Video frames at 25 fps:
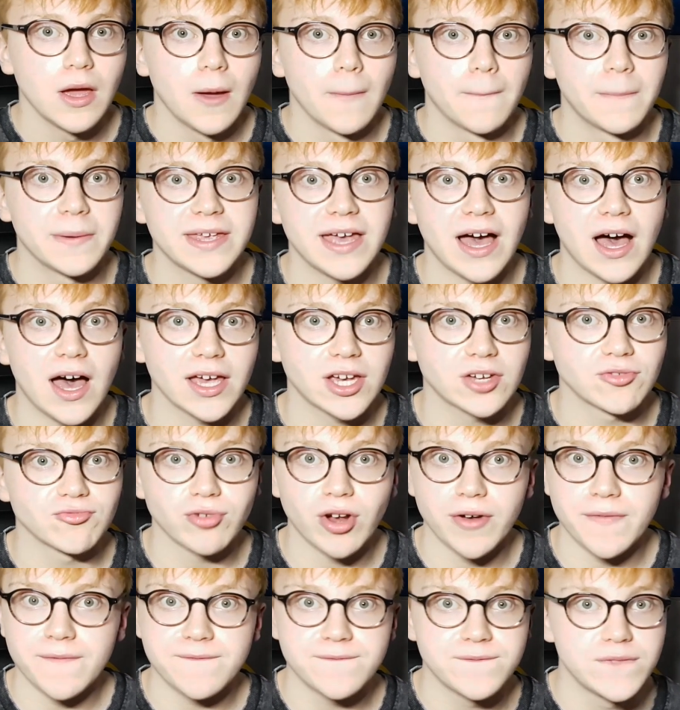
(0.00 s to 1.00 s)
But yeah, I can
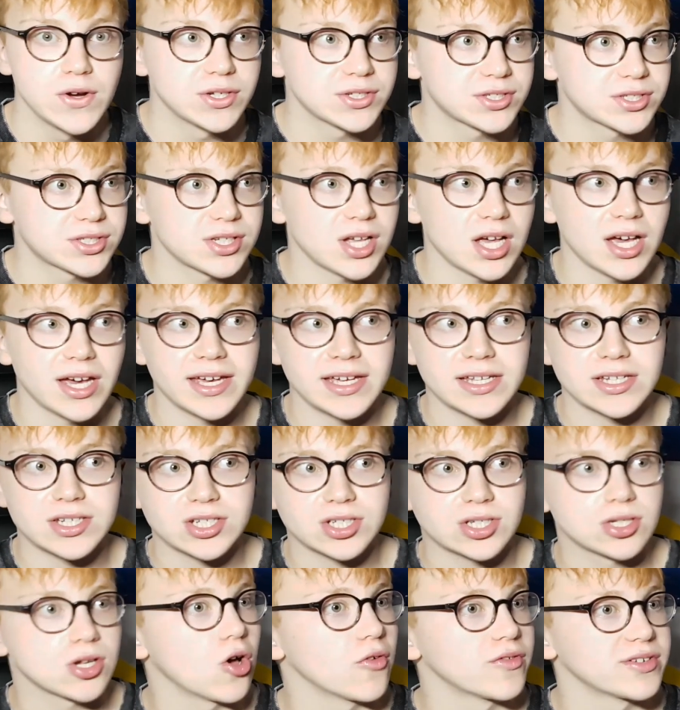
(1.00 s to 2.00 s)
run foot
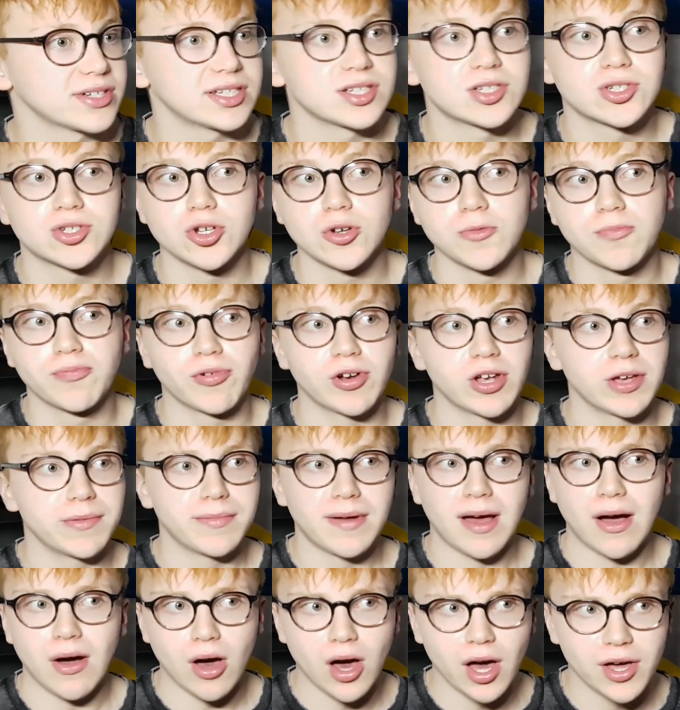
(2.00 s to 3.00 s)
sites, obviously Supreme.
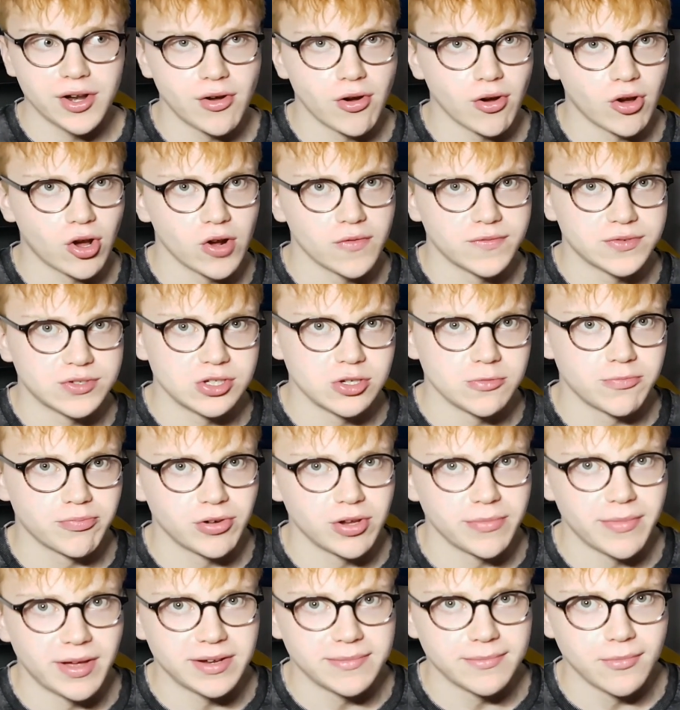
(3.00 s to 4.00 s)
Now, I don't go for
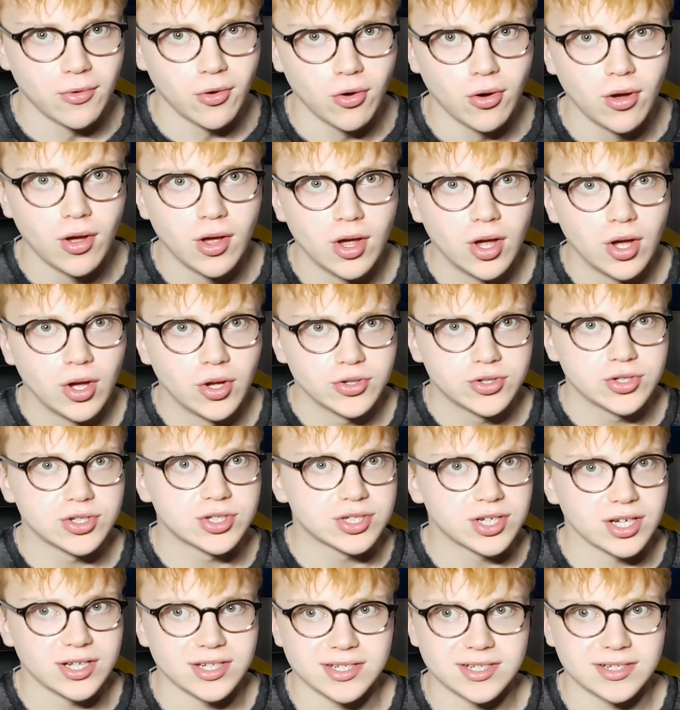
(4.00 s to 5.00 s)
Supreme anymore, just
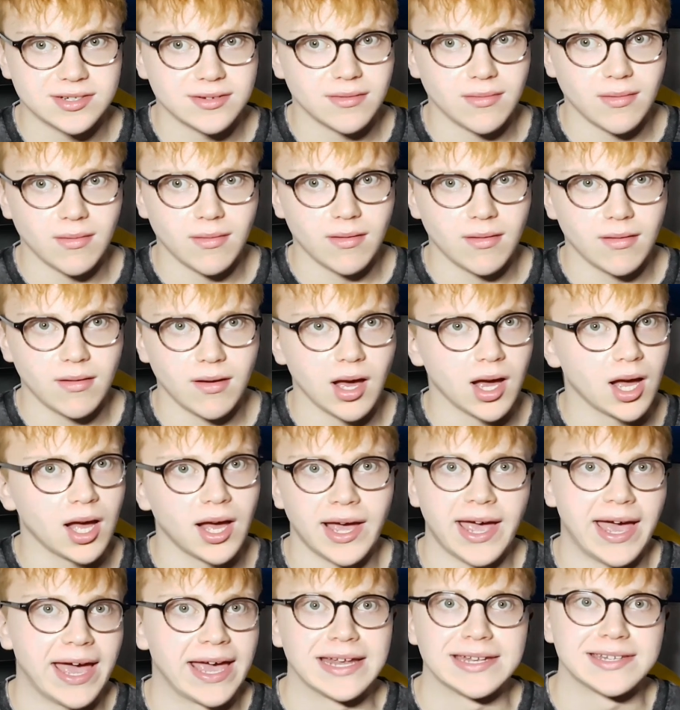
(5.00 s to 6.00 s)
because I
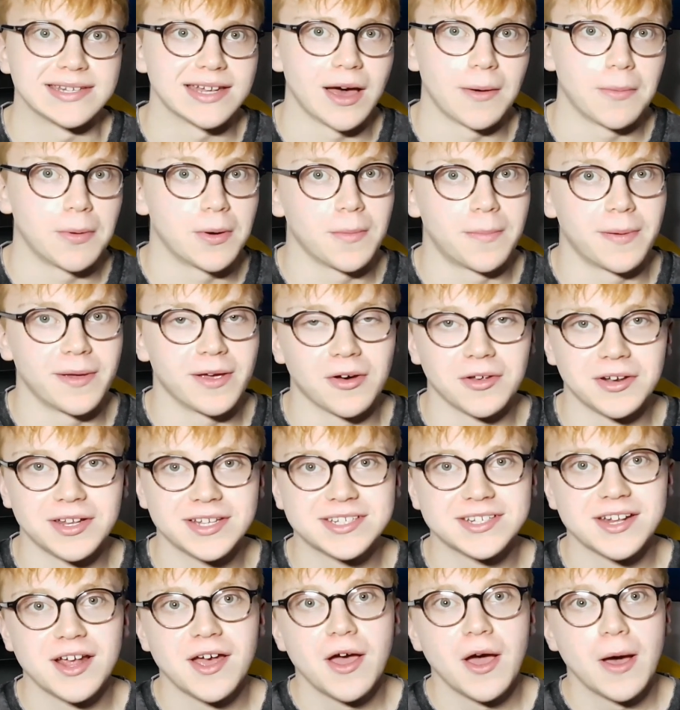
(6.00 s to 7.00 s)
hate it, I'm going to be
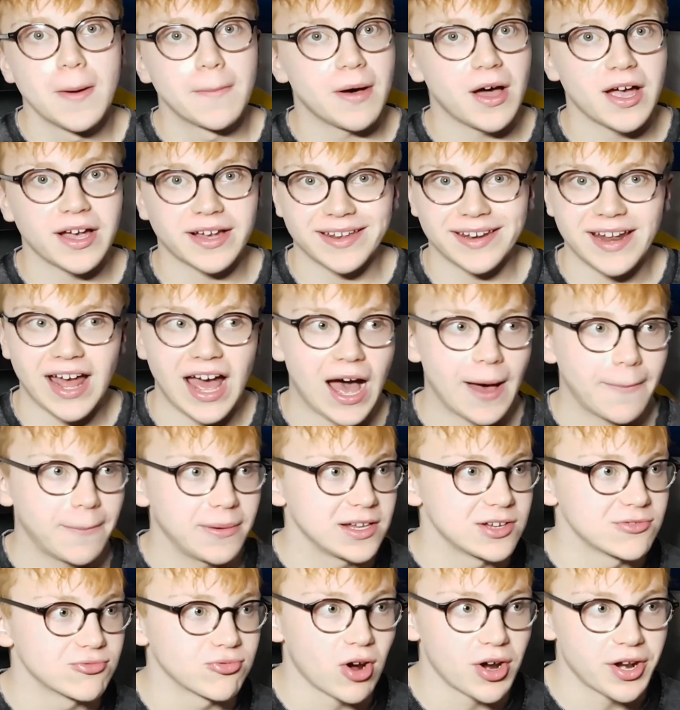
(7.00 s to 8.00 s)
honest. But I can
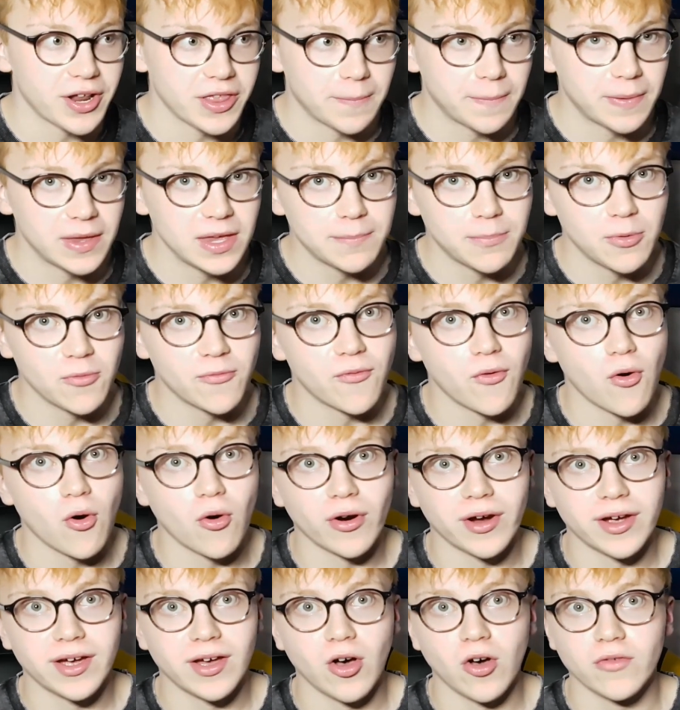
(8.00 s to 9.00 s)
happily run other people
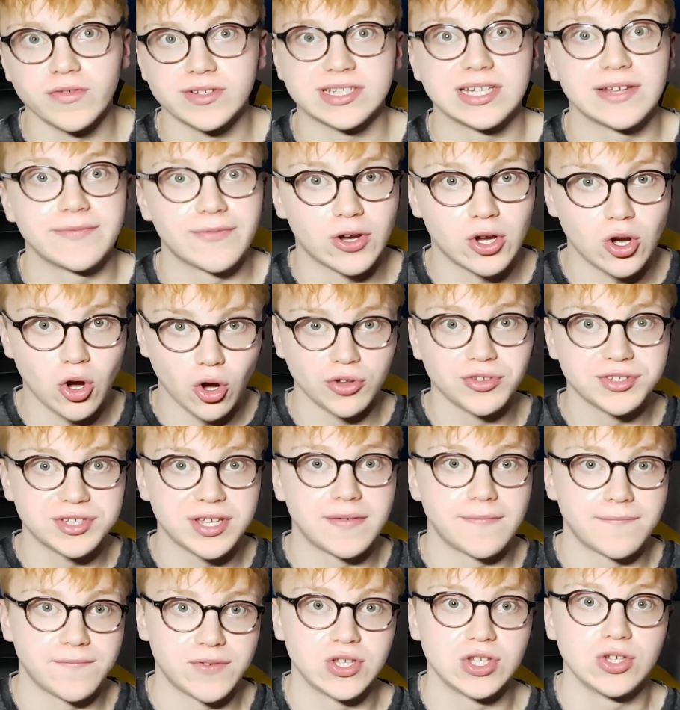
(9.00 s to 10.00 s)
for it, obviously for
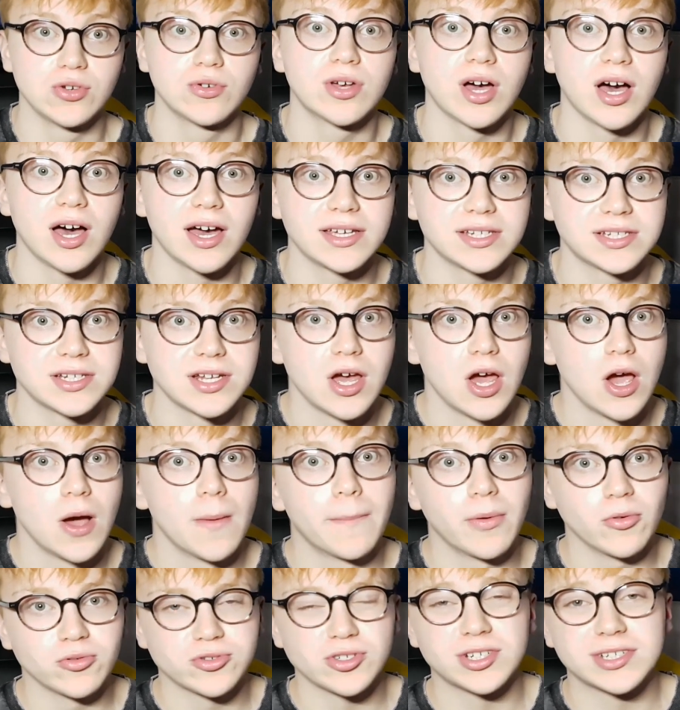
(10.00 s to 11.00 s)
content for you guys,
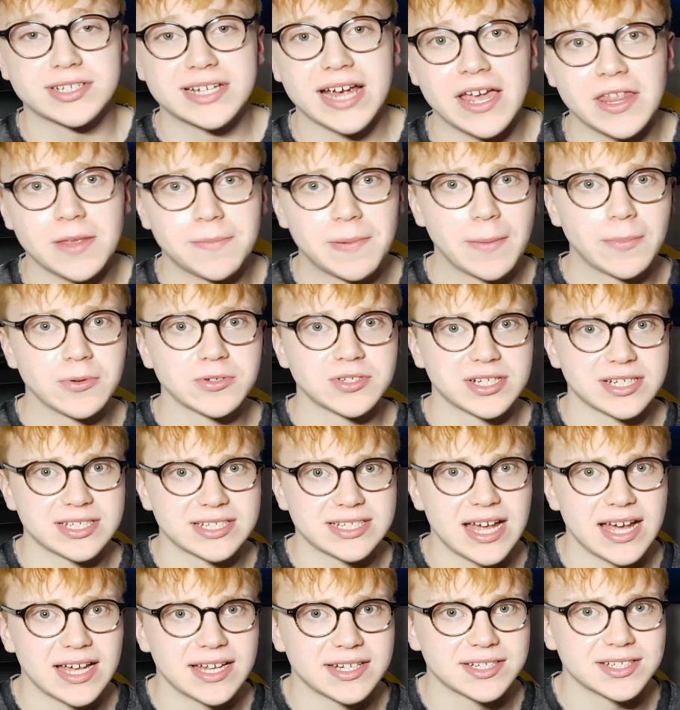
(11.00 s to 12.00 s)
but also to get other people
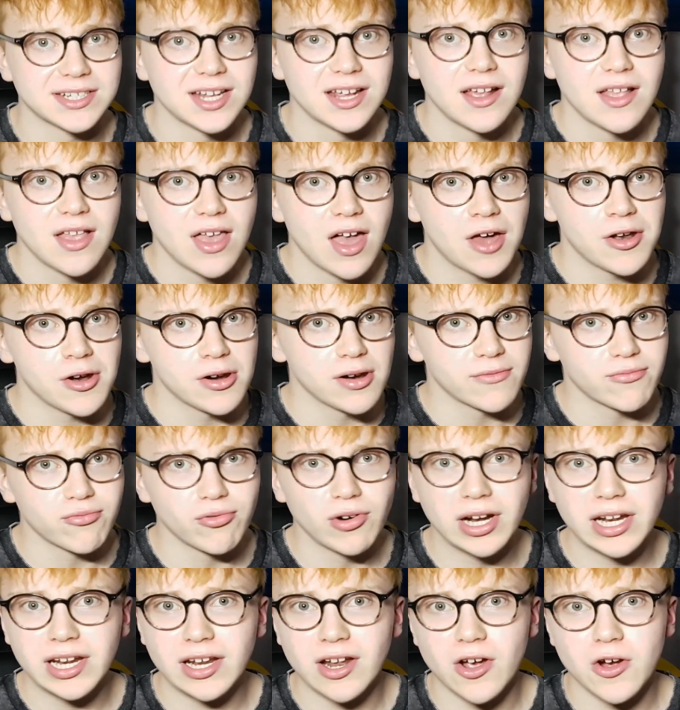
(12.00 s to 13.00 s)
success. And I'll have
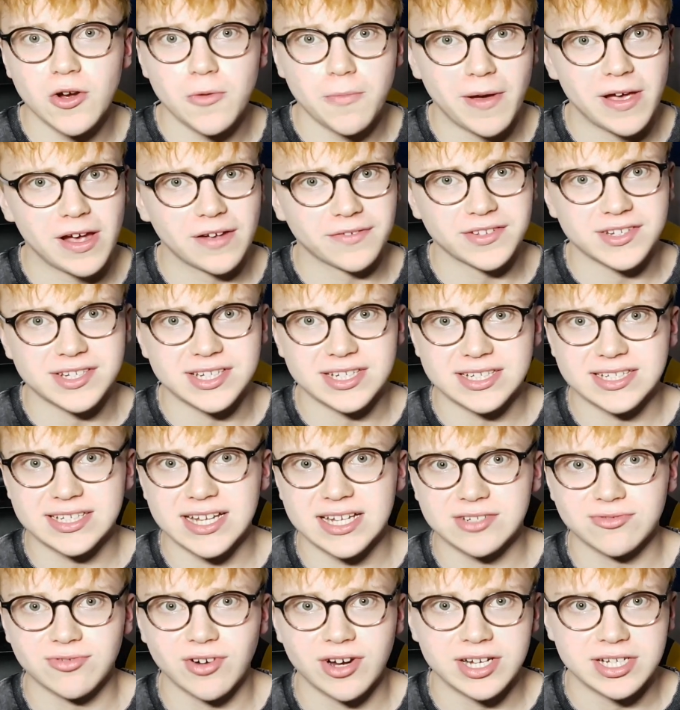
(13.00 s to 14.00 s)
really low payout to
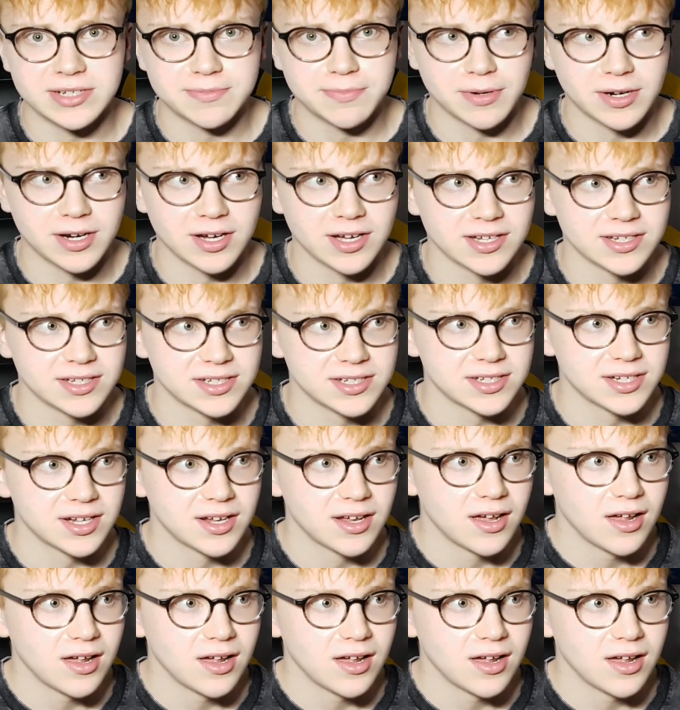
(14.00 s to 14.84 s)
success rates because